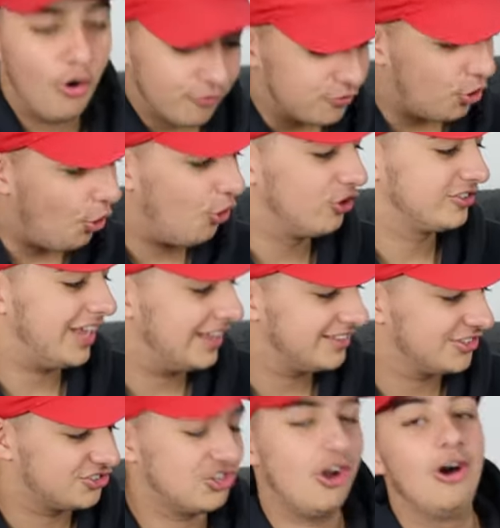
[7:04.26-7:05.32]
Of course,
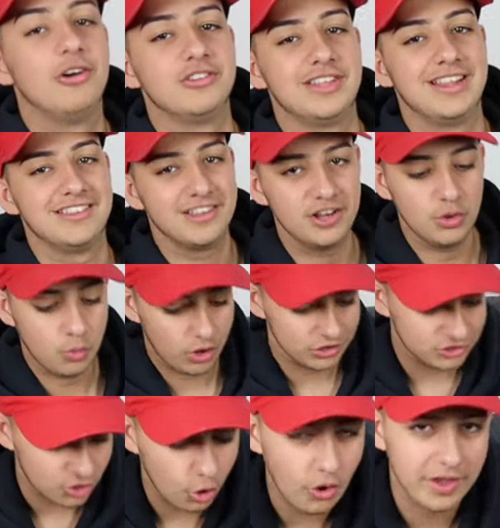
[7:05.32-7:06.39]
as a child, there's only
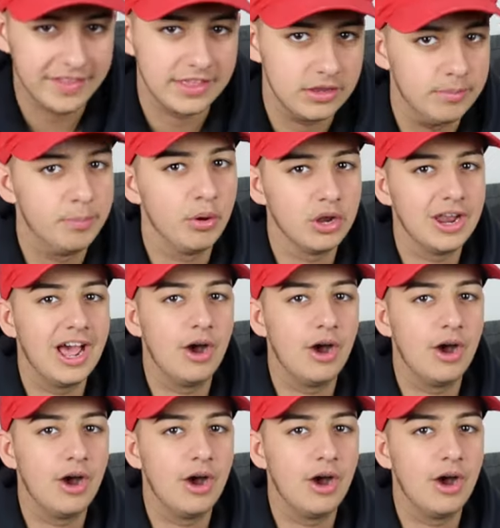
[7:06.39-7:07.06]
one toy that you pull